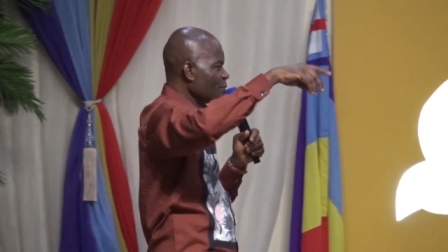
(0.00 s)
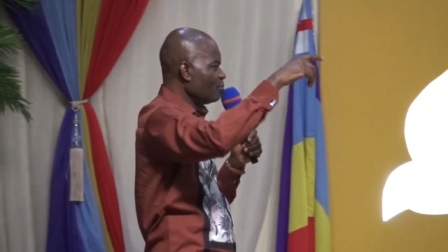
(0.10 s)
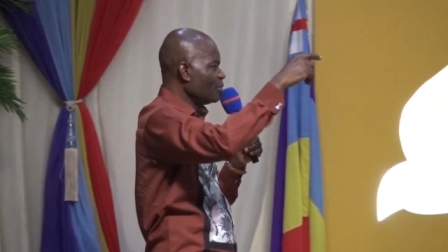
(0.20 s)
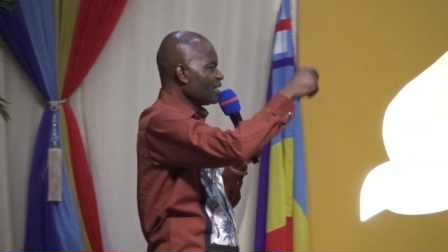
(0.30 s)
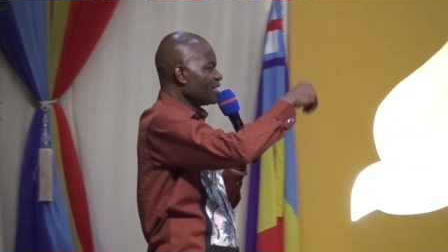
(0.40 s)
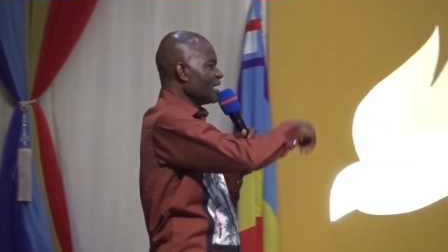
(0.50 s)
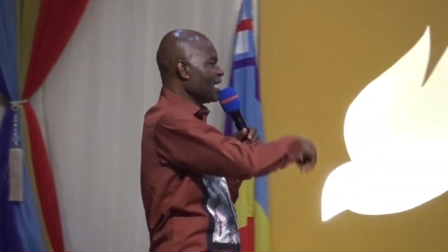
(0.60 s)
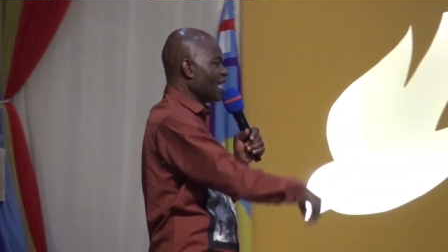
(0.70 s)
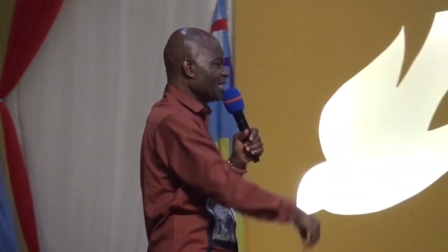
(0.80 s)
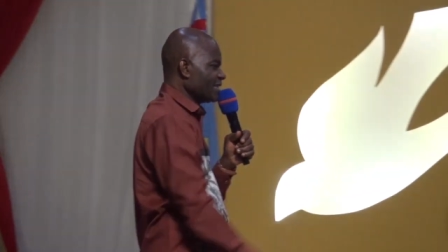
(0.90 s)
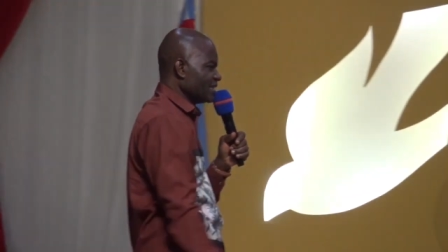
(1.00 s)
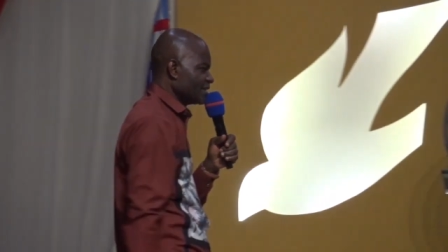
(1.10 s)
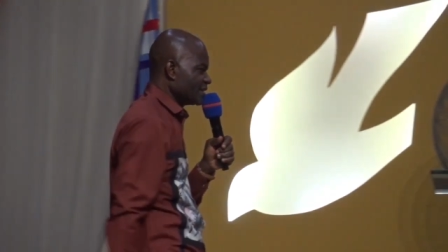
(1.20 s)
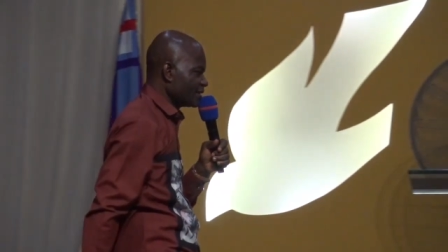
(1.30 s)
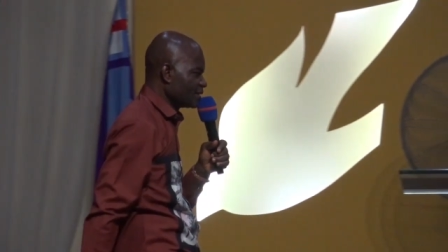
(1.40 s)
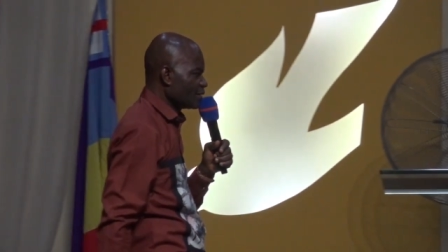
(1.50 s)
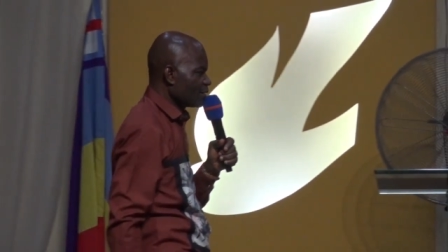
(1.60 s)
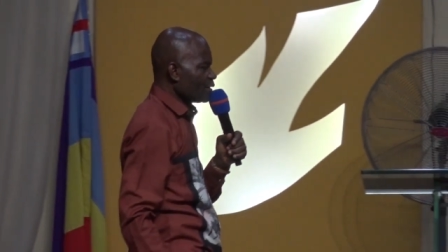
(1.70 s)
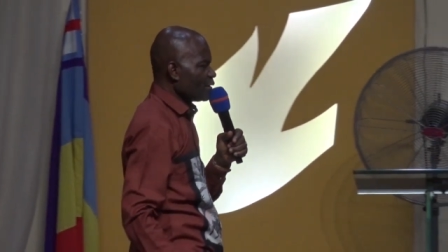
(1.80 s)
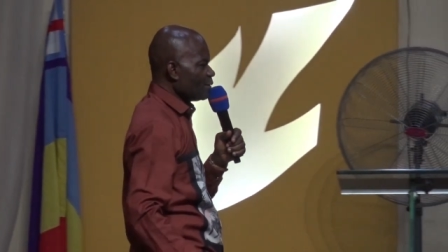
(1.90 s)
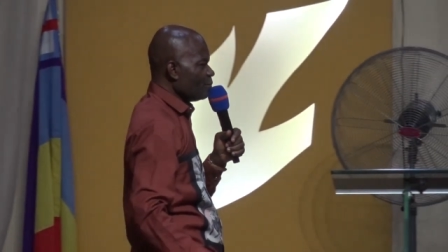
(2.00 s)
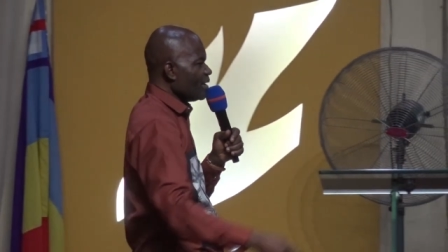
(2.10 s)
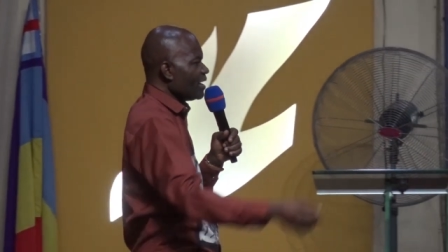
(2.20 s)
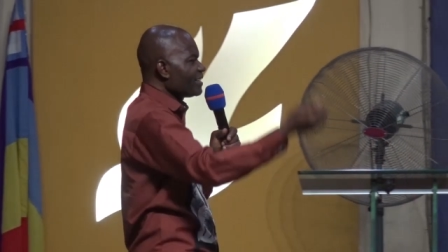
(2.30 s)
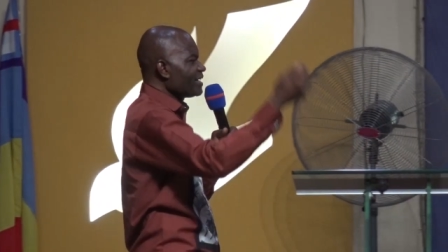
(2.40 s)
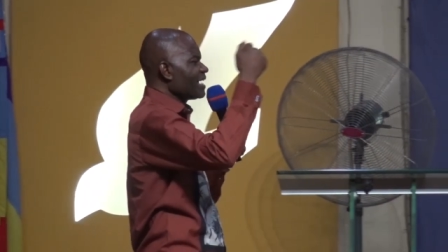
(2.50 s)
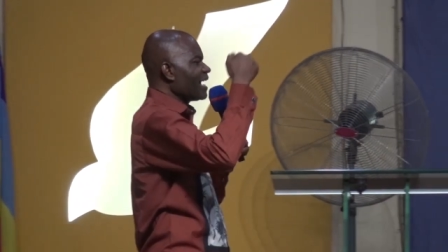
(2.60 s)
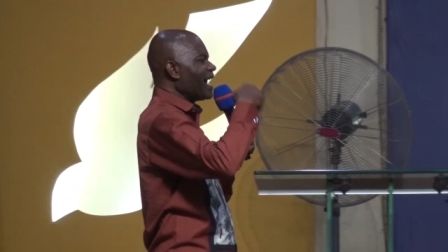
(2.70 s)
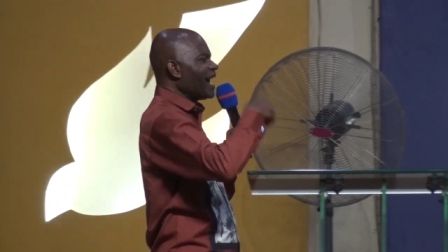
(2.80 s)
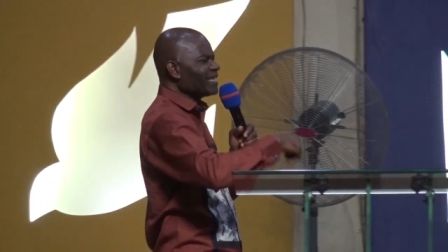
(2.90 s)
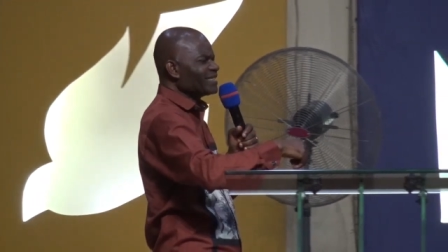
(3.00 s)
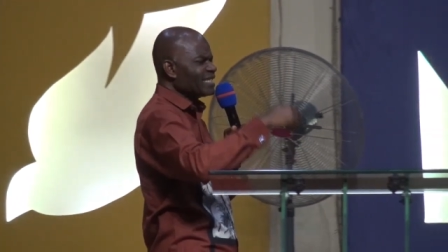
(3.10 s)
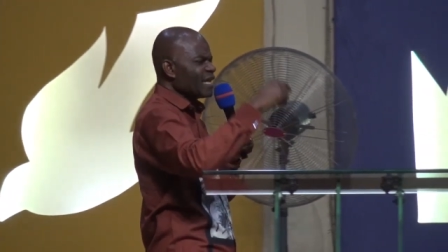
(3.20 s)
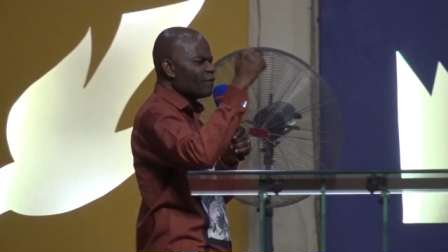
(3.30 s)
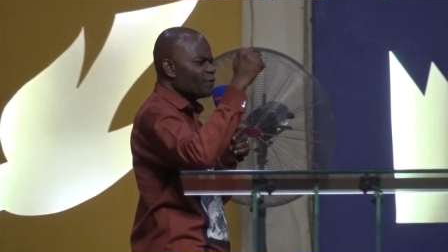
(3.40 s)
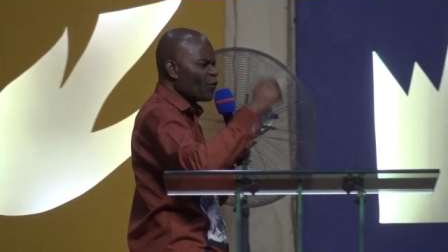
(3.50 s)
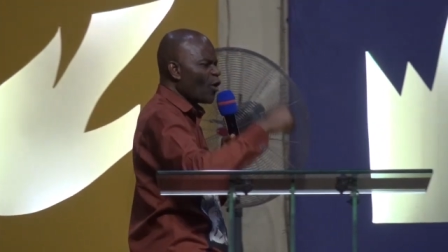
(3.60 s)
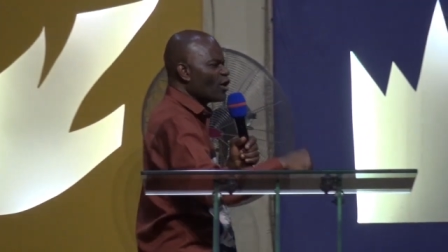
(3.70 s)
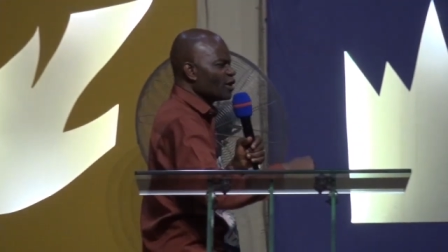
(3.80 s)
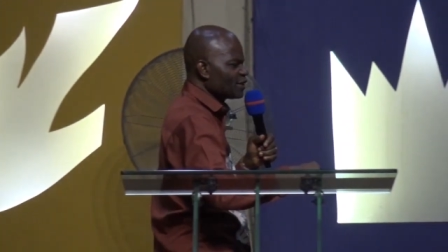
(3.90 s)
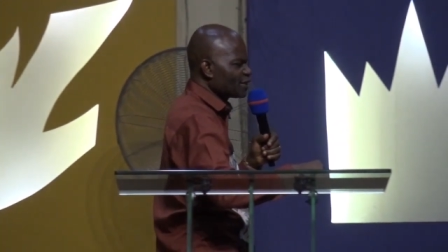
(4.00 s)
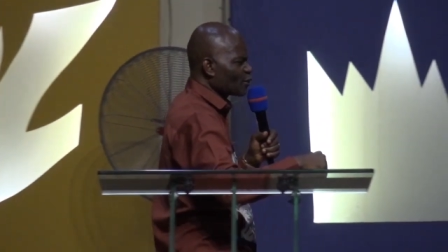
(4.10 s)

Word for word: Mary had it. Mary had the voice